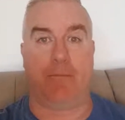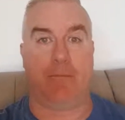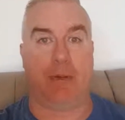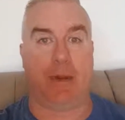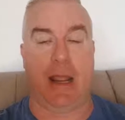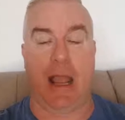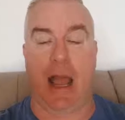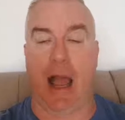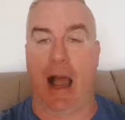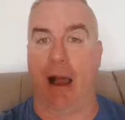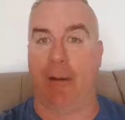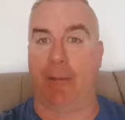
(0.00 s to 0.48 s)

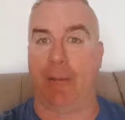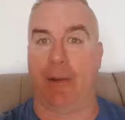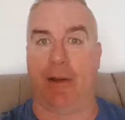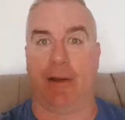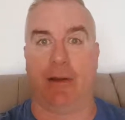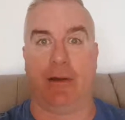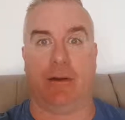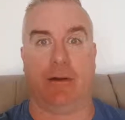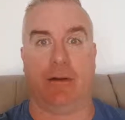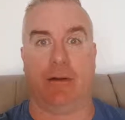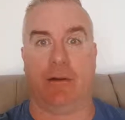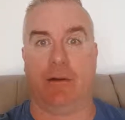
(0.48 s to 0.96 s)
be up
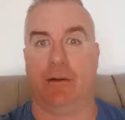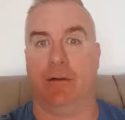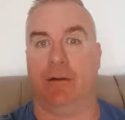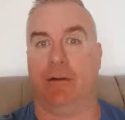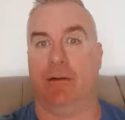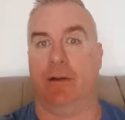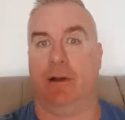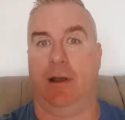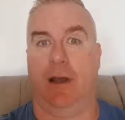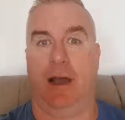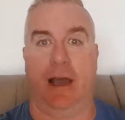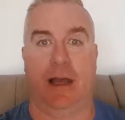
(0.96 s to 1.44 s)

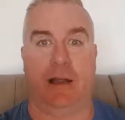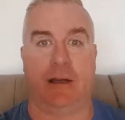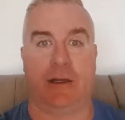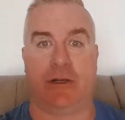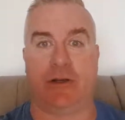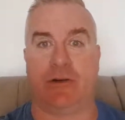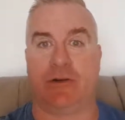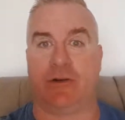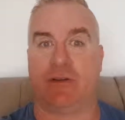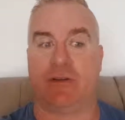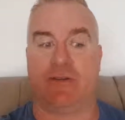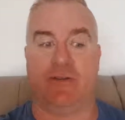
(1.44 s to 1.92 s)
at
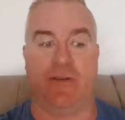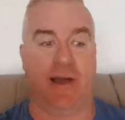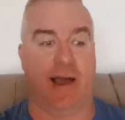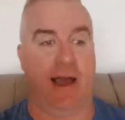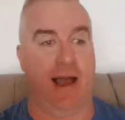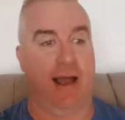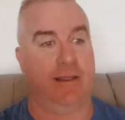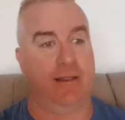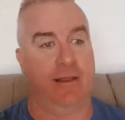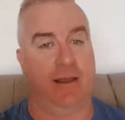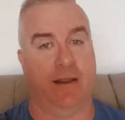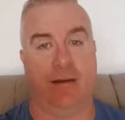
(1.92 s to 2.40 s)
Chook's
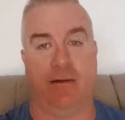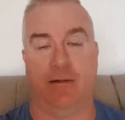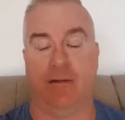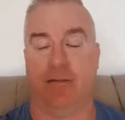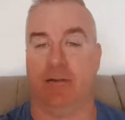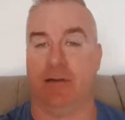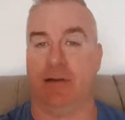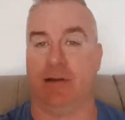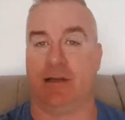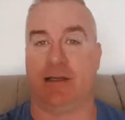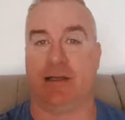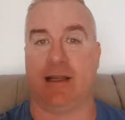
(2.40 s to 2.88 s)
Fart and
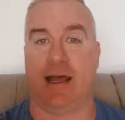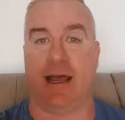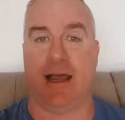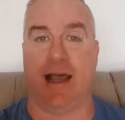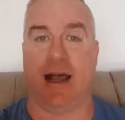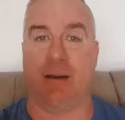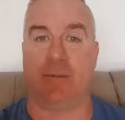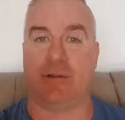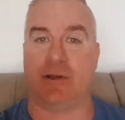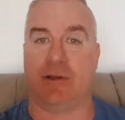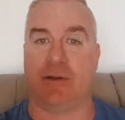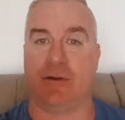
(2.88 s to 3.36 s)
then
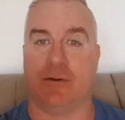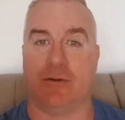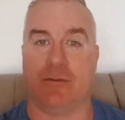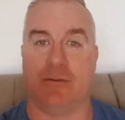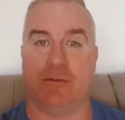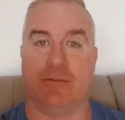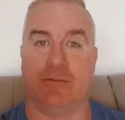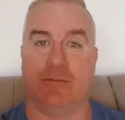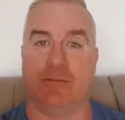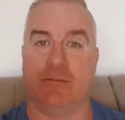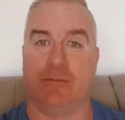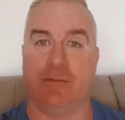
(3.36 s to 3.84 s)
stay up
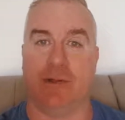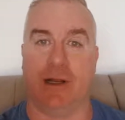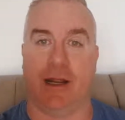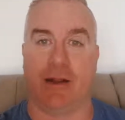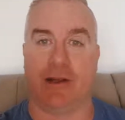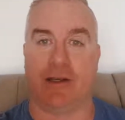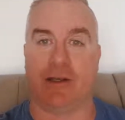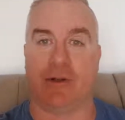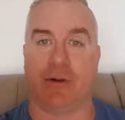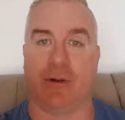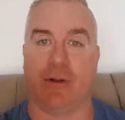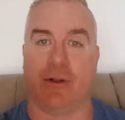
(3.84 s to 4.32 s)
till,
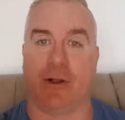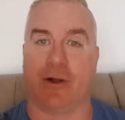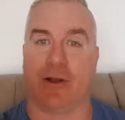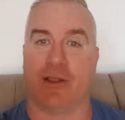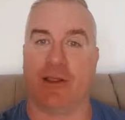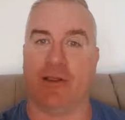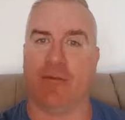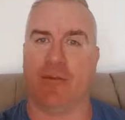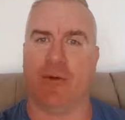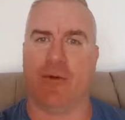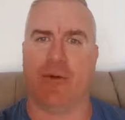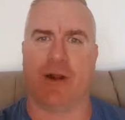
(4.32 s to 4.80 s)
2
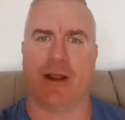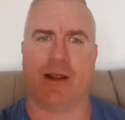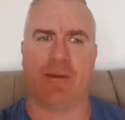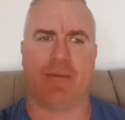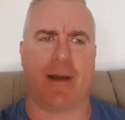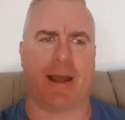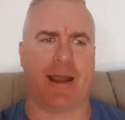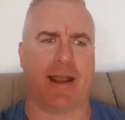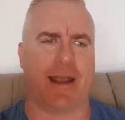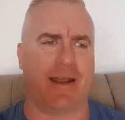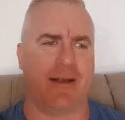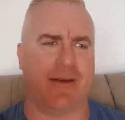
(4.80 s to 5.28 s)
o'clock in the
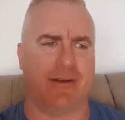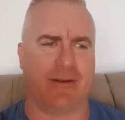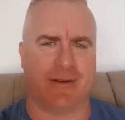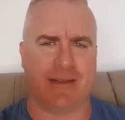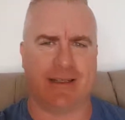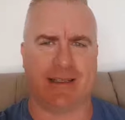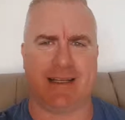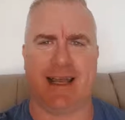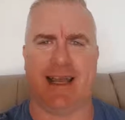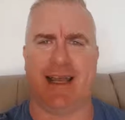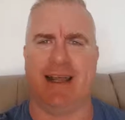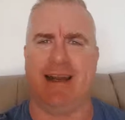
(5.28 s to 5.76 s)
morning making
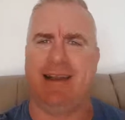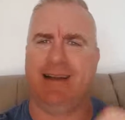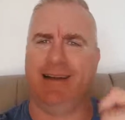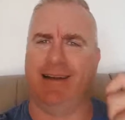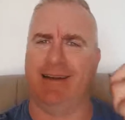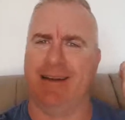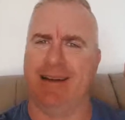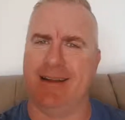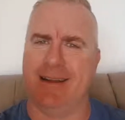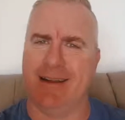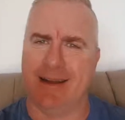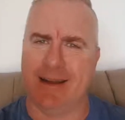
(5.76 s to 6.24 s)
content
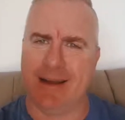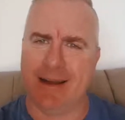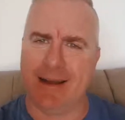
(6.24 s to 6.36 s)
and